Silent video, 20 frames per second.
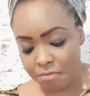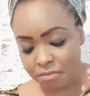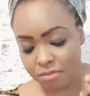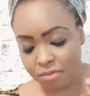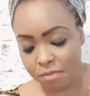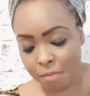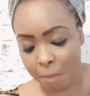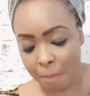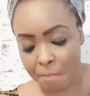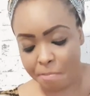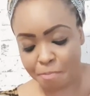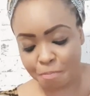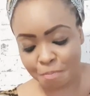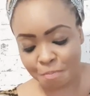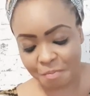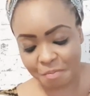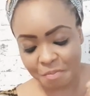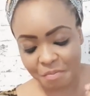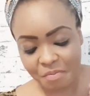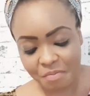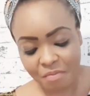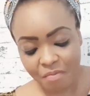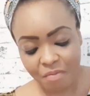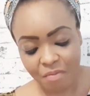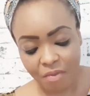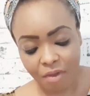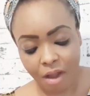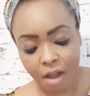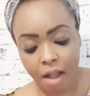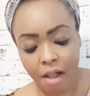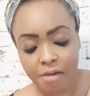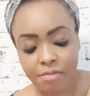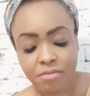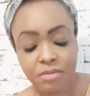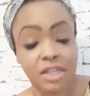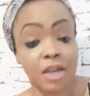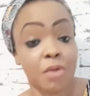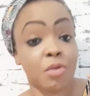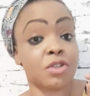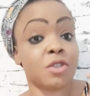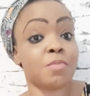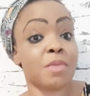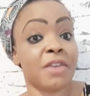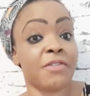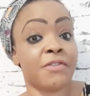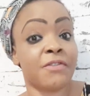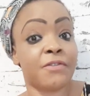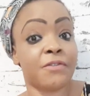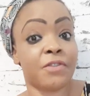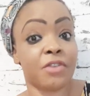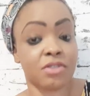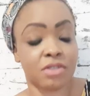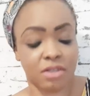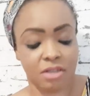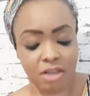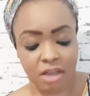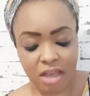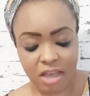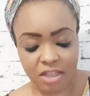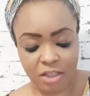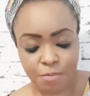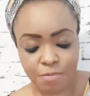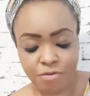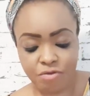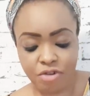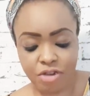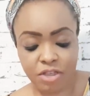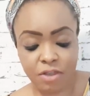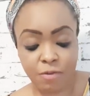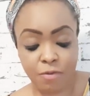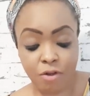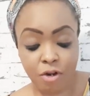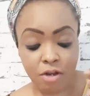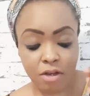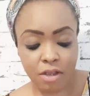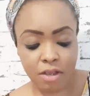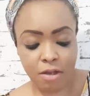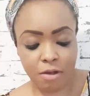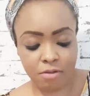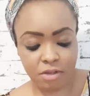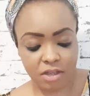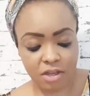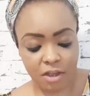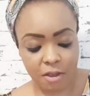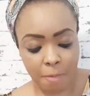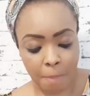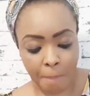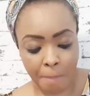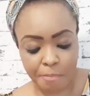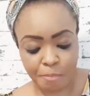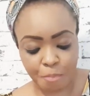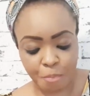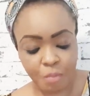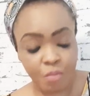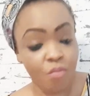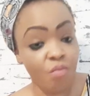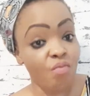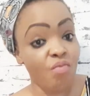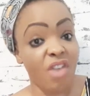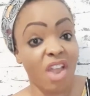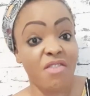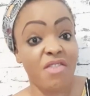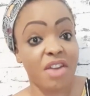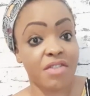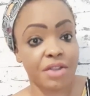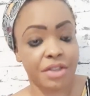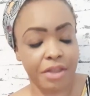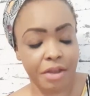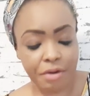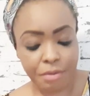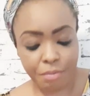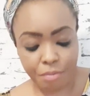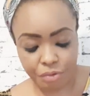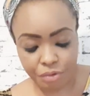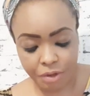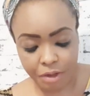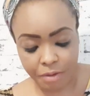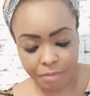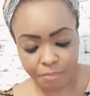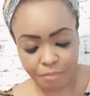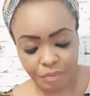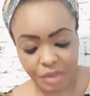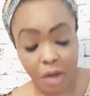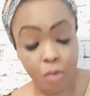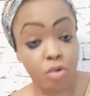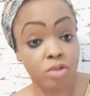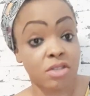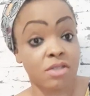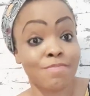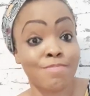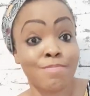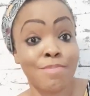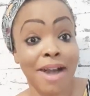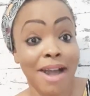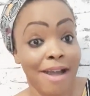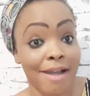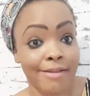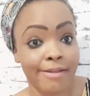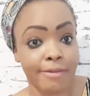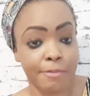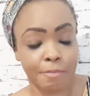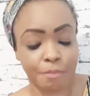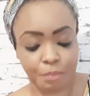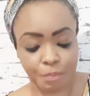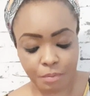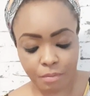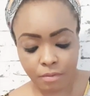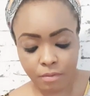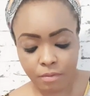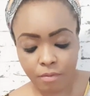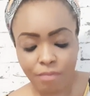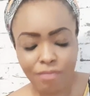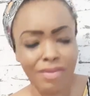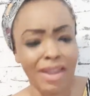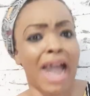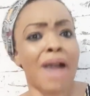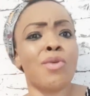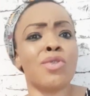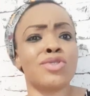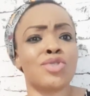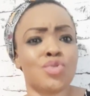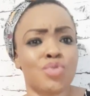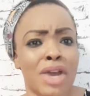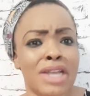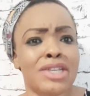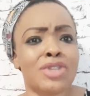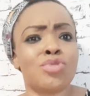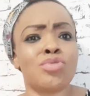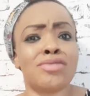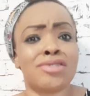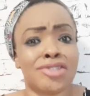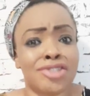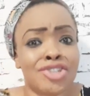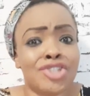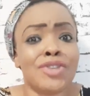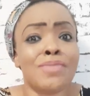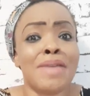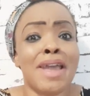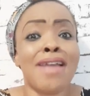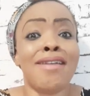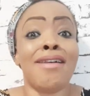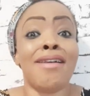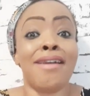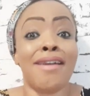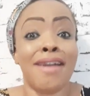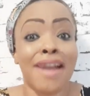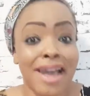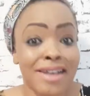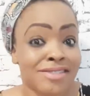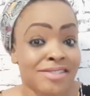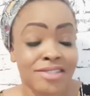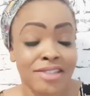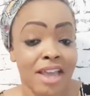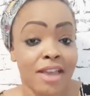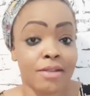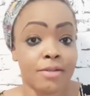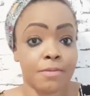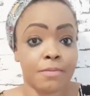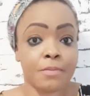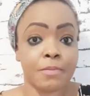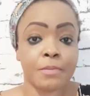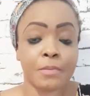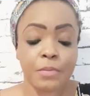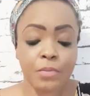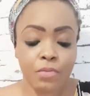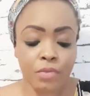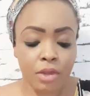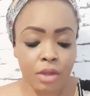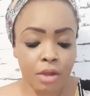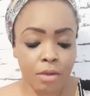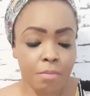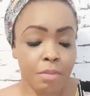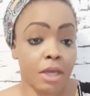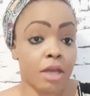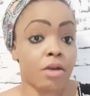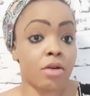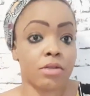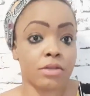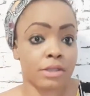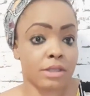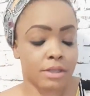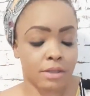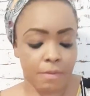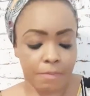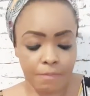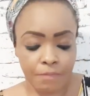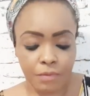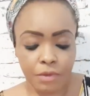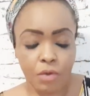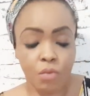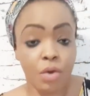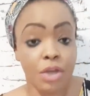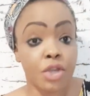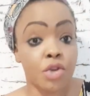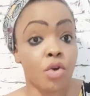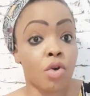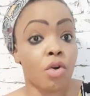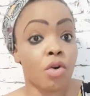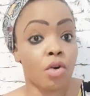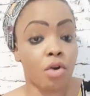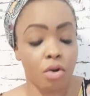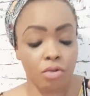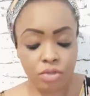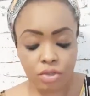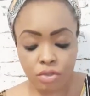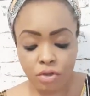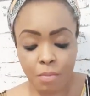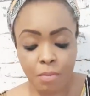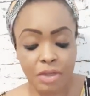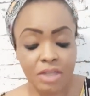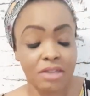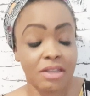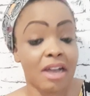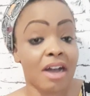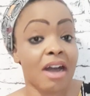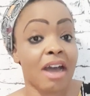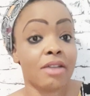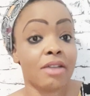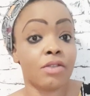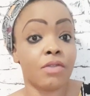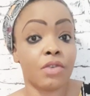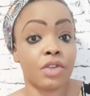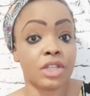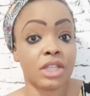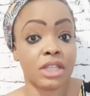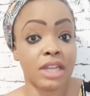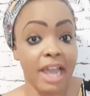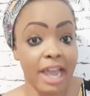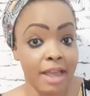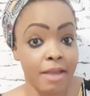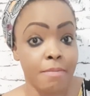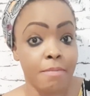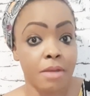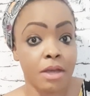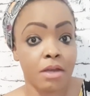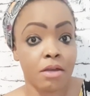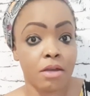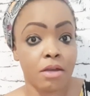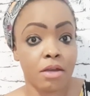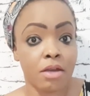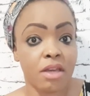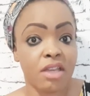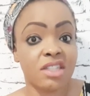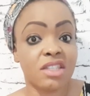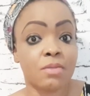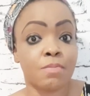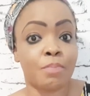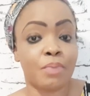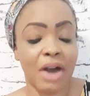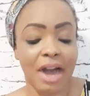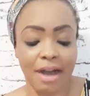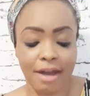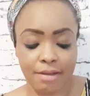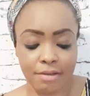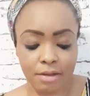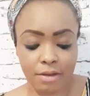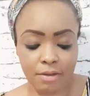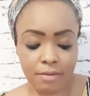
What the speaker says: That was my first experience vlogging outside. Very terrible day. I was mad. I was ready to teach him a lesson. Because when you call somebody that kind of a name, it's bad.